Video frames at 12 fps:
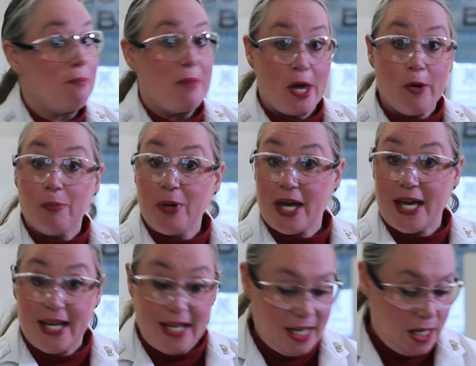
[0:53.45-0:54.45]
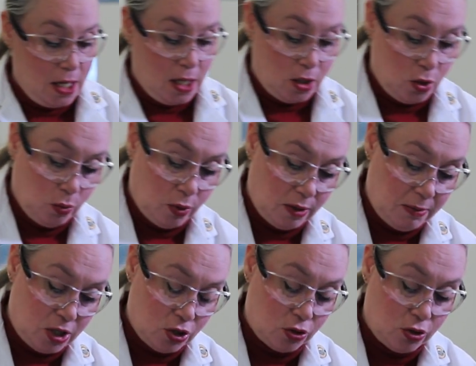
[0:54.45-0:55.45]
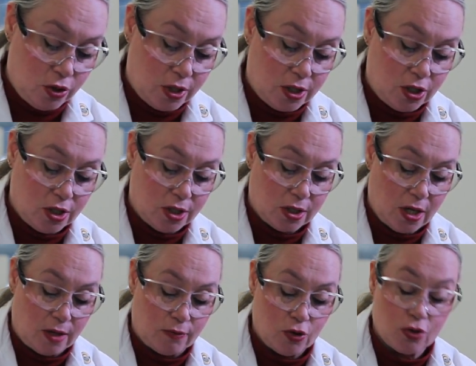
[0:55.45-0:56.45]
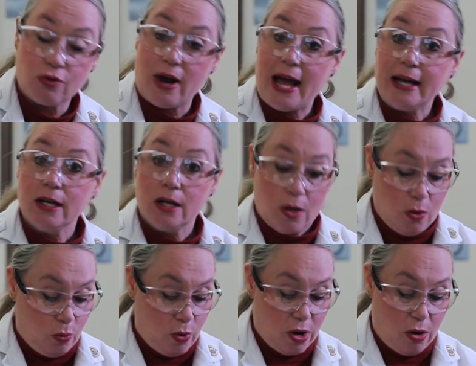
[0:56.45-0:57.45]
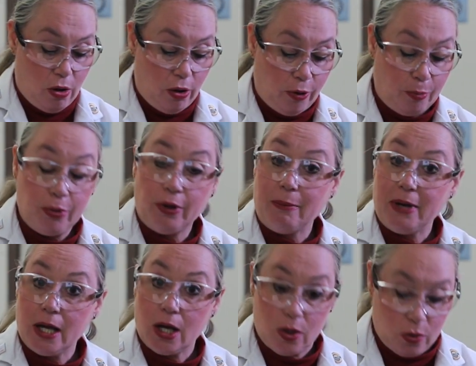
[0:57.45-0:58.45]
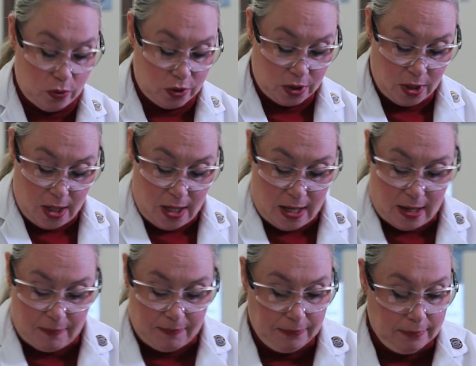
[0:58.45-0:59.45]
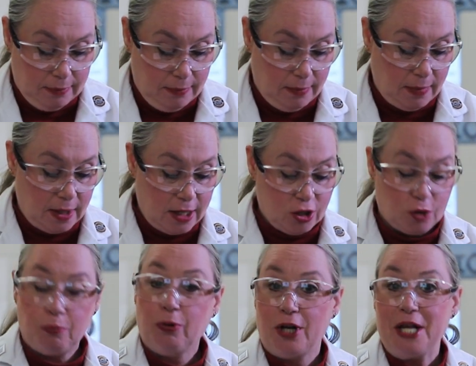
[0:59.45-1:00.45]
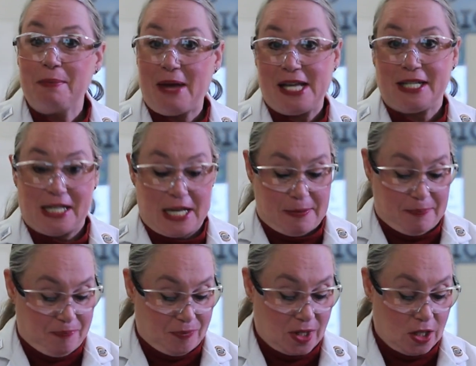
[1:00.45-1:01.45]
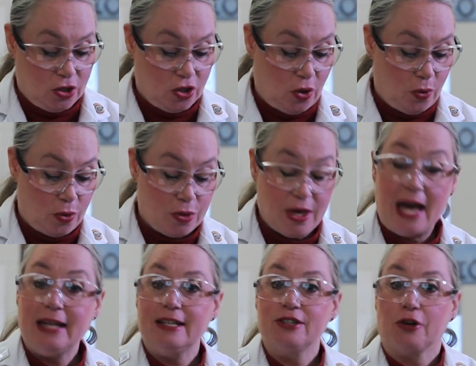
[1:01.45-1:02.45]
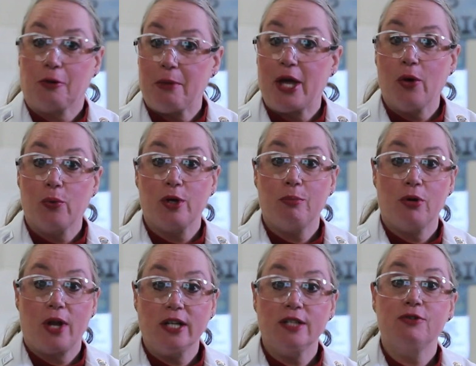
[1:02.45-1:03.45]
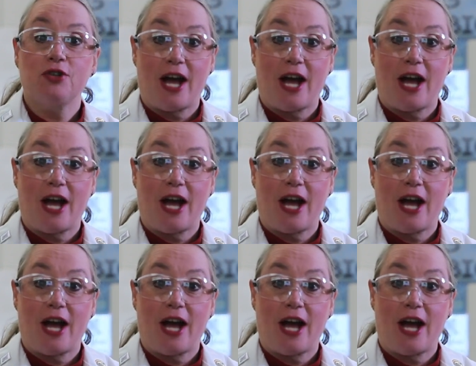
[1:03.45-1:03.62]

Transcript: a male pig, you'll want to make sure you can just kind of track where all the plumbing goes. It's pretty amazing. So that is our male reproductive